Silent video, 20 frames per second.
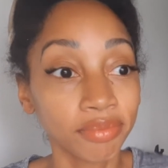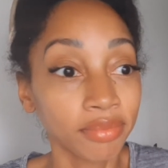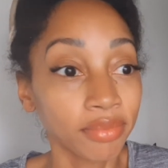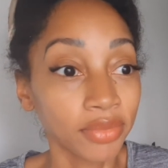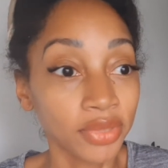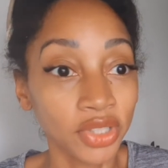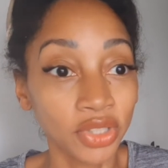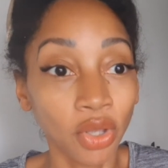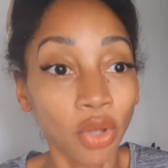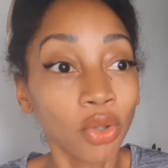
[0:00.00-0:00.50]

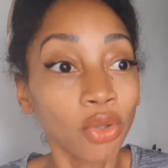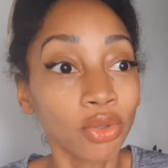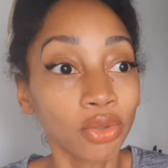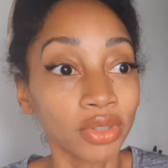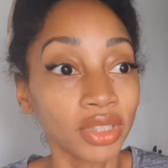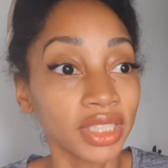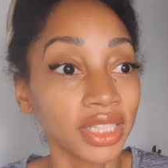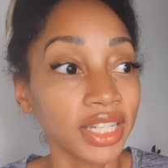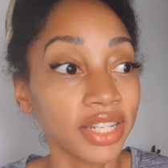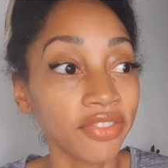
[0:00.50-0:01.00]

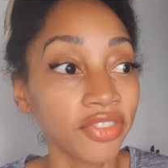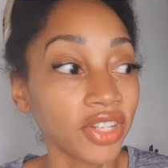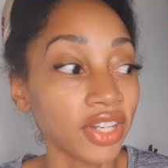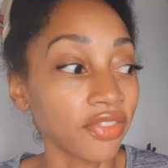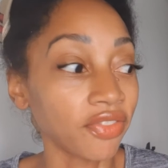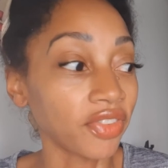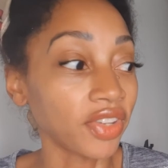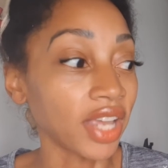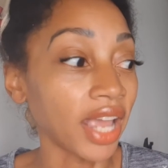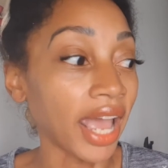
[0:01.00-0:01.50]
sold, even
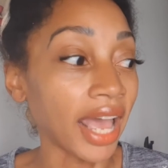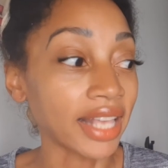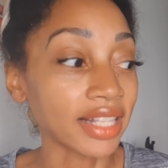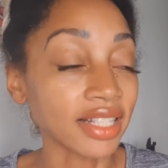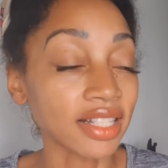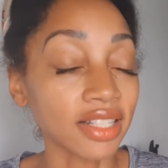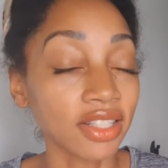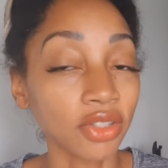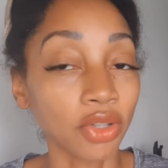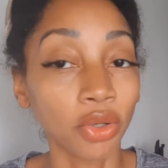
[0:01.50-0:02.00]
if it
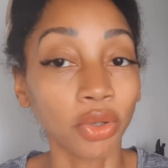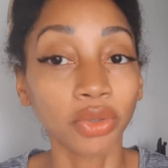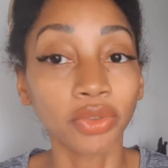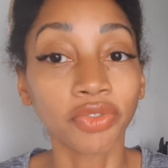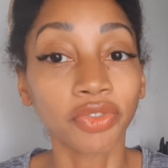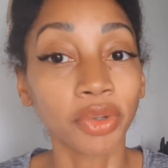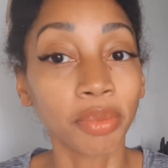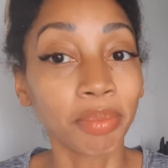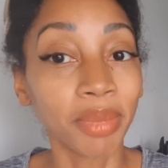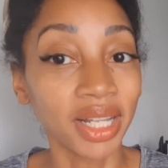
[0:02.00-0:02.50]
hasn't
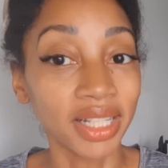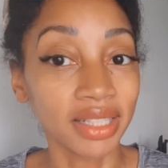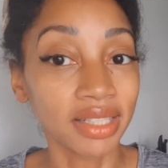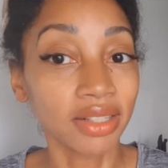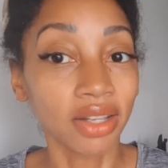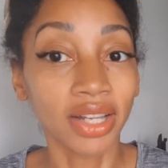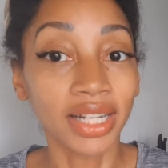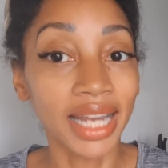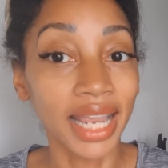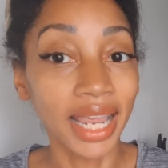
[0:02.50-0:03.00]
sold for months
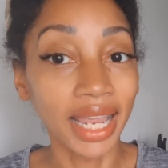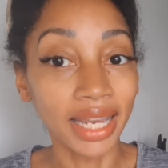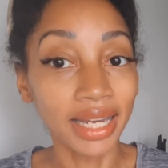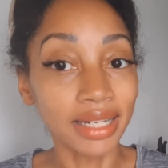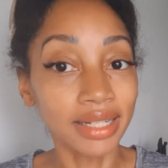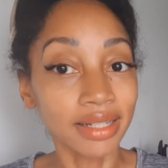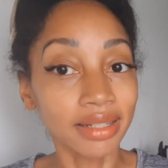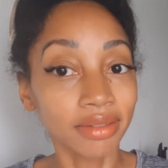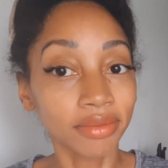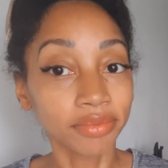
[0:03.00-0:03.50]
on
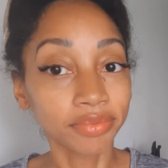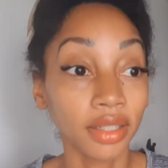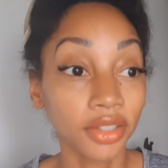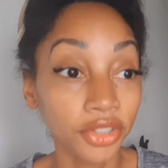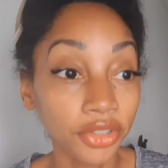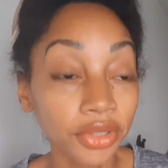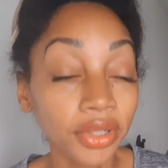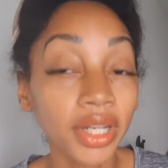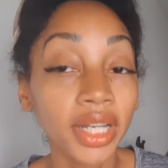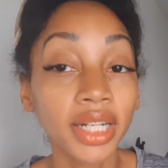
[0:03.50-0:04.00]
end.
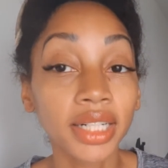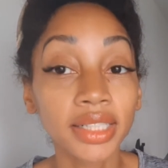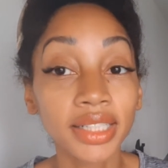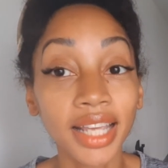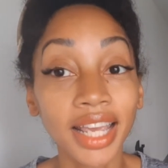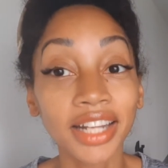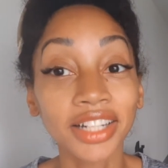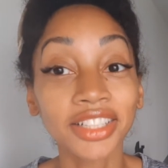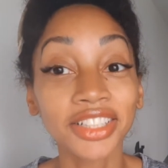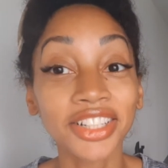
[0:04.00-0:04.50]
You know how to
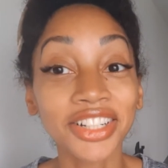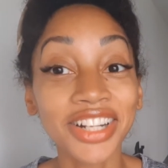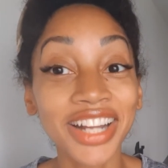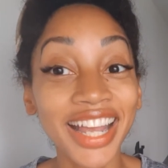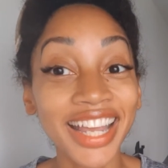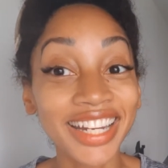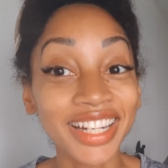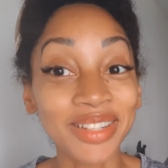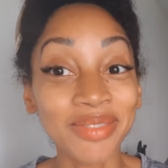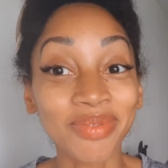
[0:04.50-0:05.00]
title your
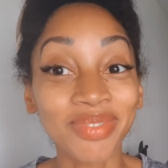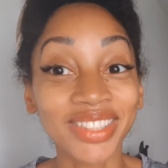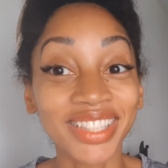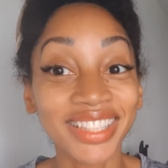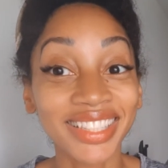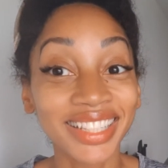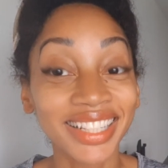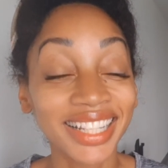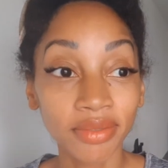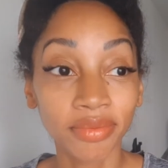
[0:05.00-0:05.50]

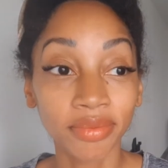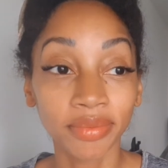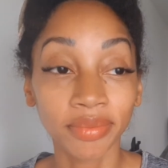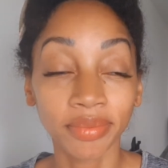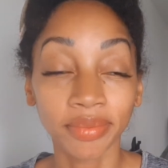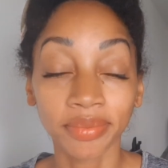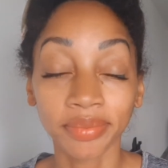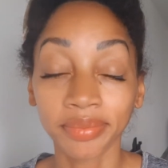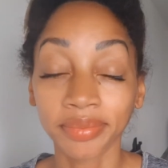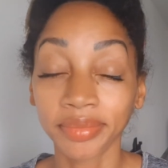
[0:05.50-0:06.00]
items.
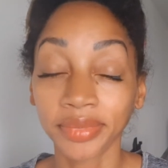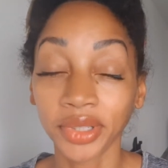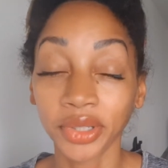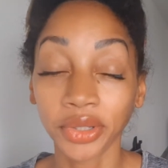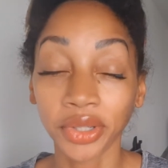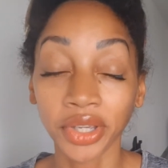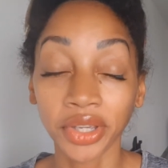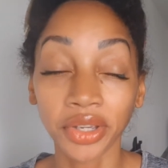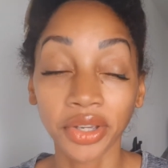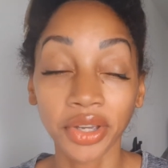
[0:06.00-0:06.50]
You can